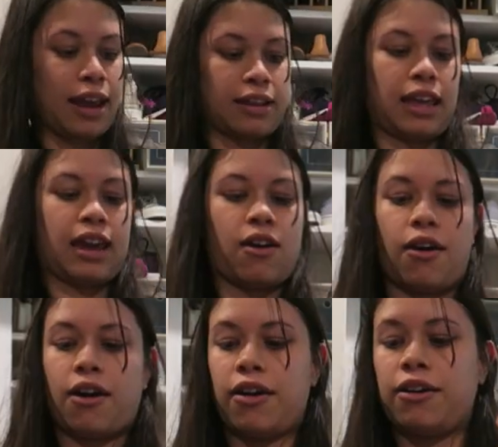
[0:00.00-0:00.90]
and they
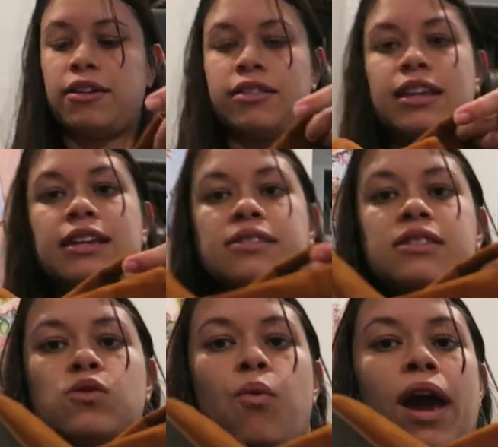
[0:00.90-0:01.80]
are these
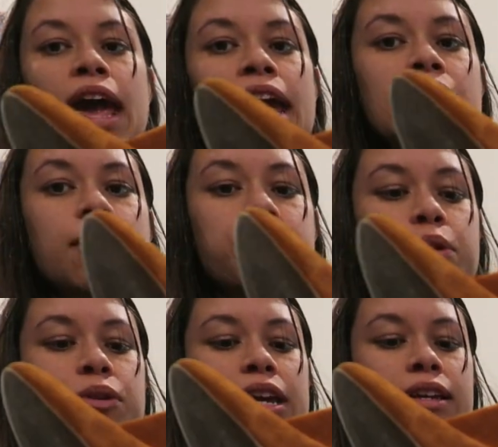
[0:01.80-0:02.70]
suede
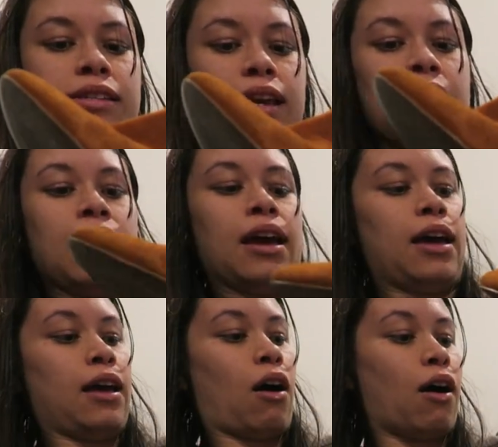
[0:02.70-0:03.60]
booties.
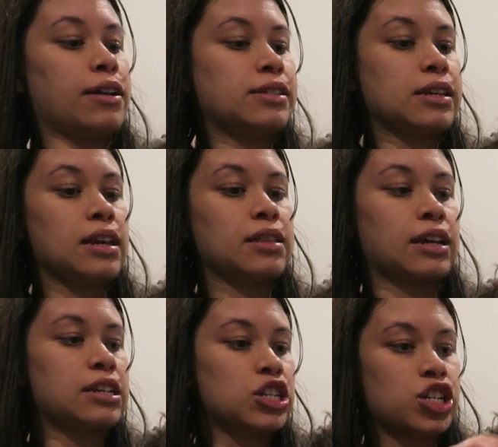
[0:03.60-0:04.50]
Honestly, the
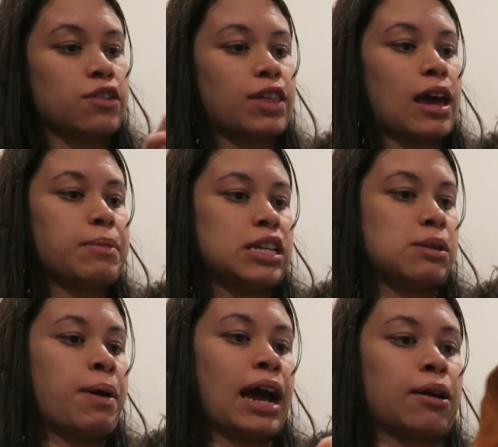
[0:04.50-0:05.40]
condition of them is
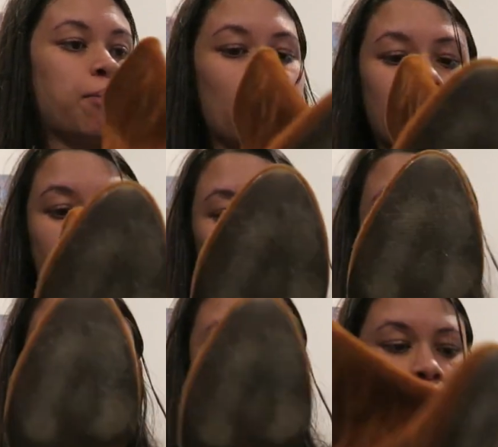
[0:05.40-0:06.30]
impeccable for
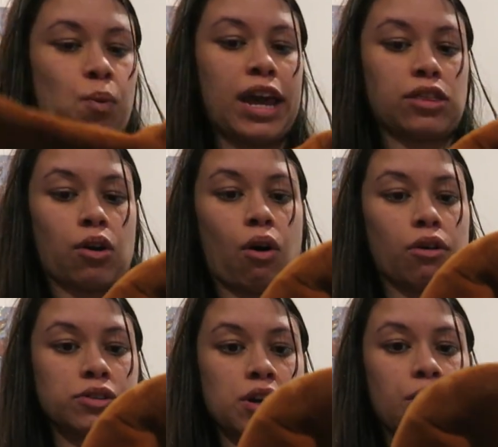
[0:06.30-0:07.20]
them being suede. They're
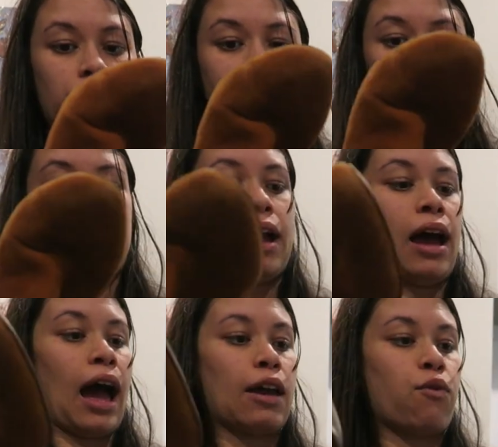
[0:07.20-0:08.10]
Aldo.
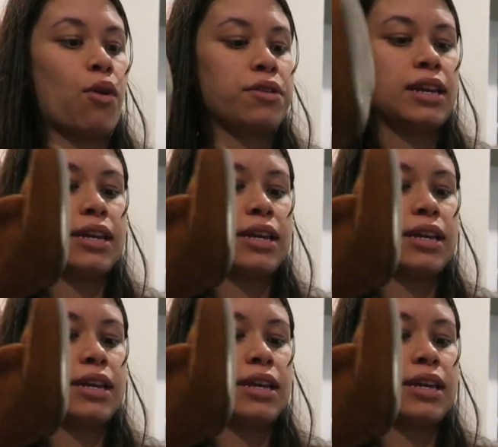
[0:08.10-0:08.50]
I've worn